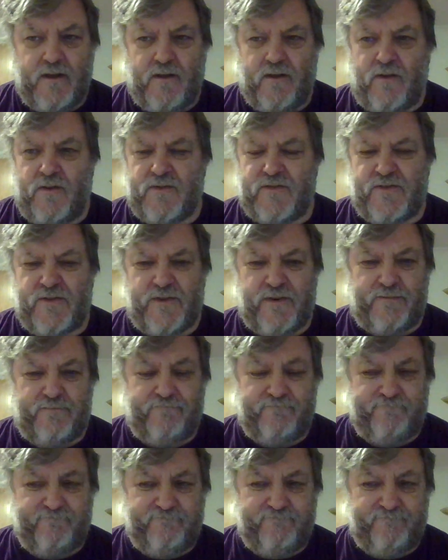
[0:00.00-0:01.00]
Also,
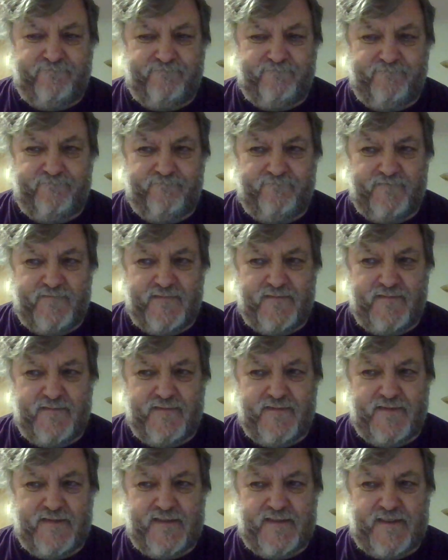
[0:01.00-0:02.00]

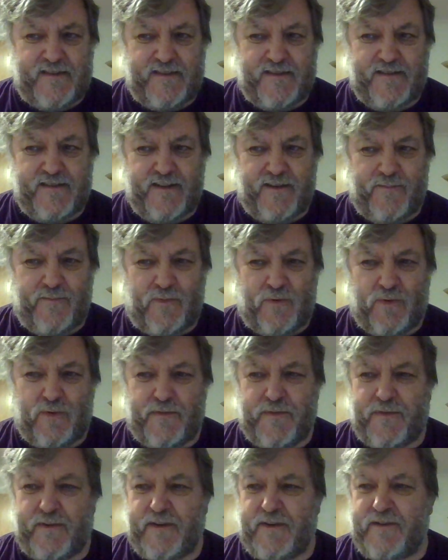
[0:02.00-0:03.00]
it's um, good
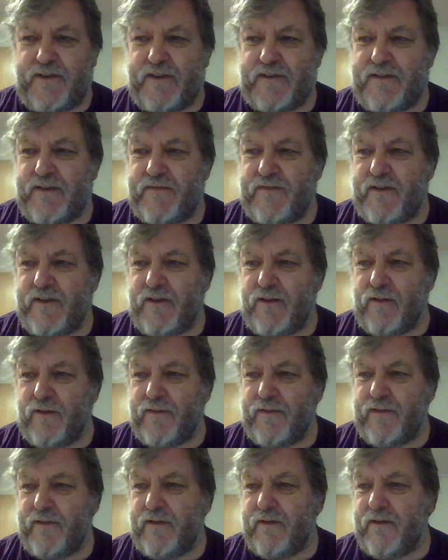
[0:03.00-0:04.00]
for digestive
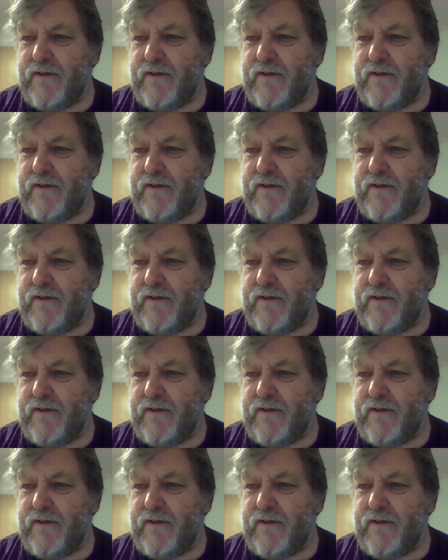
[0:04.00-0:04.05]
health.